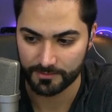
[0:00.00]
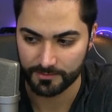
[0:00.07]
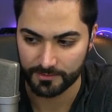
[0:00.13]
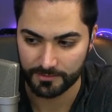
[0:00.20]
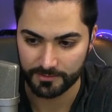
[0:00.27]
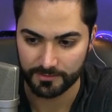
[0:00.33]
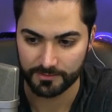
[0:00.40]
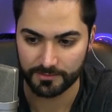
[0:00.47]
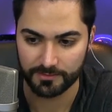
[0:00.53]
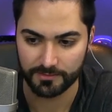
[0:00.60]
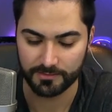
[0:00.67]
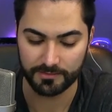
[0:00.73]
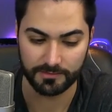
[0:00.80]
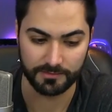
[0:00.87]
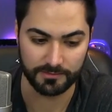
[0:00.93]
Because
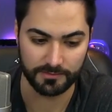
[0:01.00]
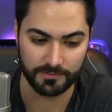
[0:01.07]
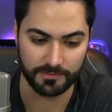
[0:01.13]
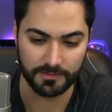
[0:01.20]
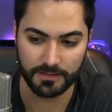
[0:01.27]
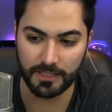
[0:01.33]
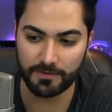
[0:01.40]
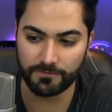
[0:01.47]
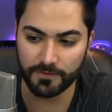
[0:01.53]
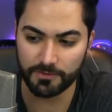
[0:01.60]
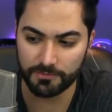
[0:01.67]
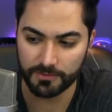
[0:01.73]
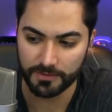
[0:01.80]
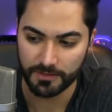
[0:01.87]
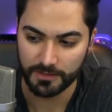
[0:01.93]
I got this
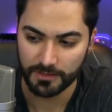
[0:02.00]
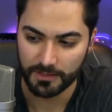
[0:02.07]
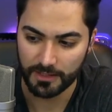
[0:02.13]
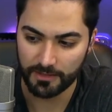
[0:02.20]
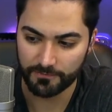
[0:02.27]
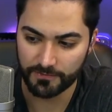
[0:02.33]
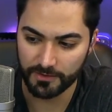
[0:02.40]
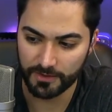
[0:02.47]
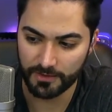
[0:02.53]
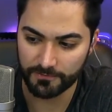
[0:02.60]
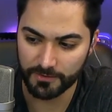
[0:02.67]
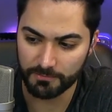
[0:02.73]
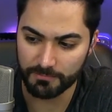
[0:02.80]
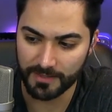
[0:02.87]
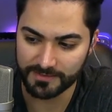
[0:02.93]
story off Engadget.
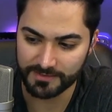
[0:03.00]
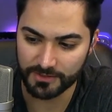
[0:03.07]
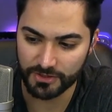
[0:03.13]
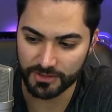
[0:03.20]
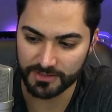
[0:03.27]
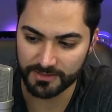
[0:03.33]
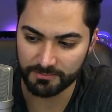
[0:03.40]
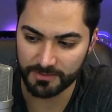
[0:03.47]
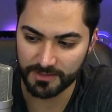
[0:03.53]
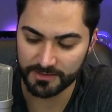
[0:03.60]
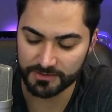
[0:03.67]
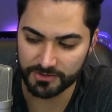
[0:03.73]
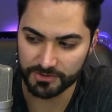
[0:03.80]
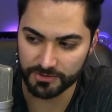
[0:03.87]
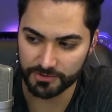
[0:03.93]
If you message it to me
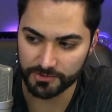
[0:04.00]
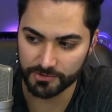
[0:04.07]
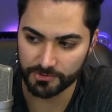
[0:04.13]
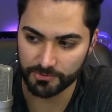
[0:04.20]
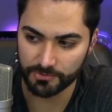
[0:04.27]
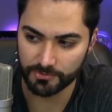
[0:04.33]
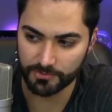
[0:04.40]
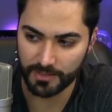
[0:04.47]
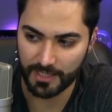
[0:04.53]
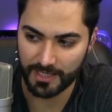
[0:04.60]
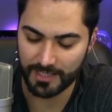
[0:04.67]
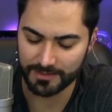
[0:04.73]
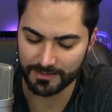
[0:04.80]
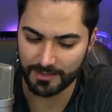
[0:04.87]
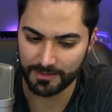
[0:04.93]
to the
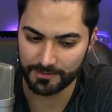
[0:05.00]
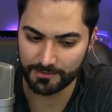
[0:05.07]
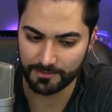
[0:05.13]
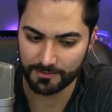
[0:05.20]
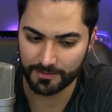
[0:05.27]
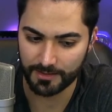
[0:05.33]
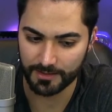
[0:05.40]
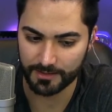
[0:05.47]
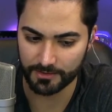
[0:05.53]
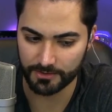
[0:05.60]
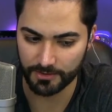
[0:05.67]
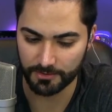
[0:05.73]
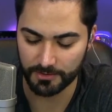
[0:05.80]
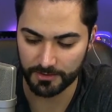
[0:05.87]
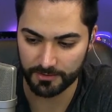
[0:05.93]
hotline, I could
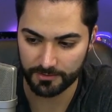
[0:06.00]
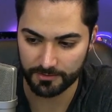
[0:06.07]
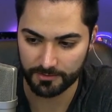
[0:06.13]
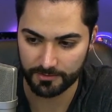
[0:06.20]
do it.